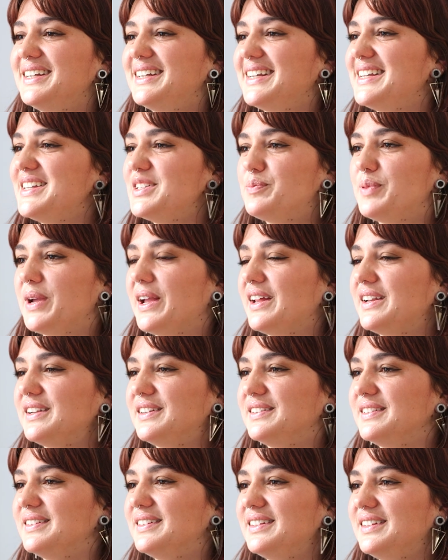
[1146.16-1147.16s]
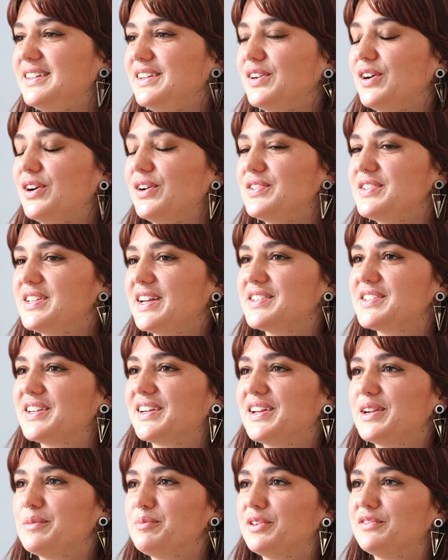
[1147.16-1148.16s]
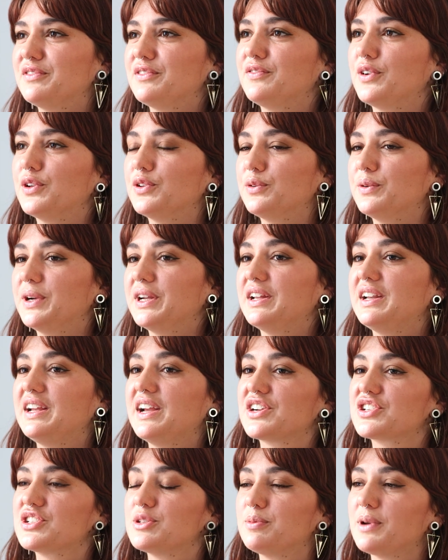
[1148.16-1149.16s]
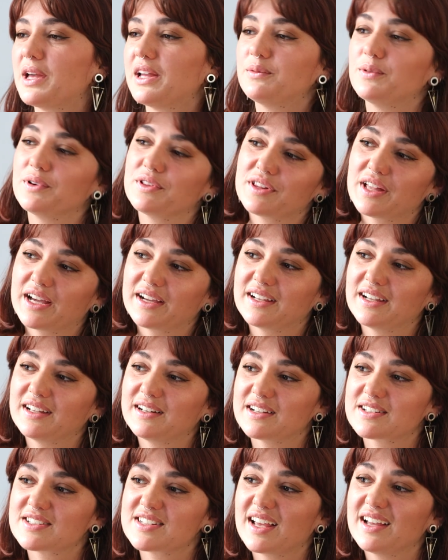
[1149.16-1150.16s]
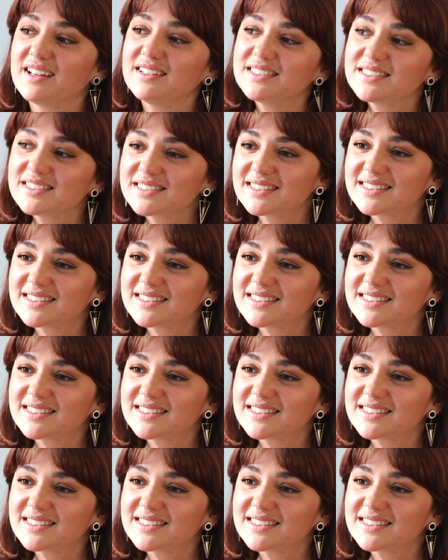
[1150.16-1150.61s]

his band, and you know, it sounds like he had a bit of a following, and he actually played with like In Excess,